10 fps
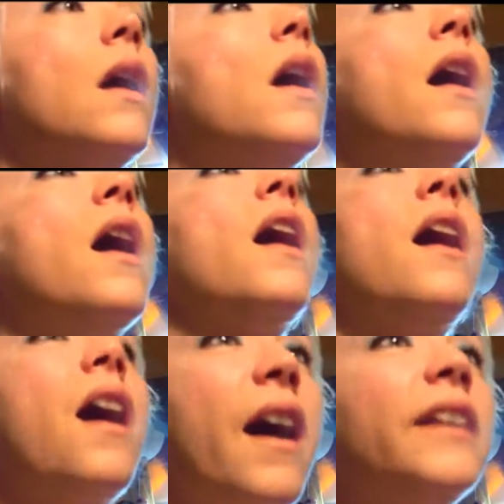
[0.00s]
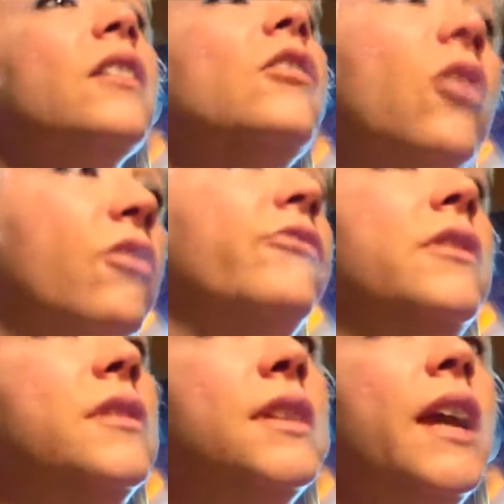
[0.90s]
I can go for
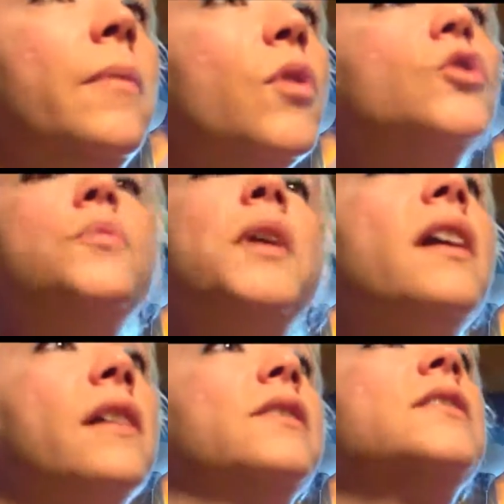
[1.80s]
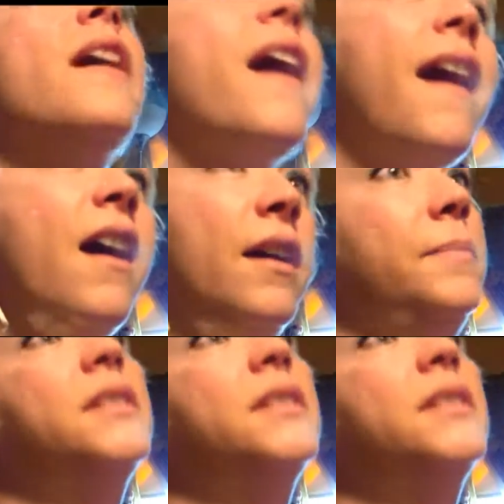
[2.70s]
the stables because I'm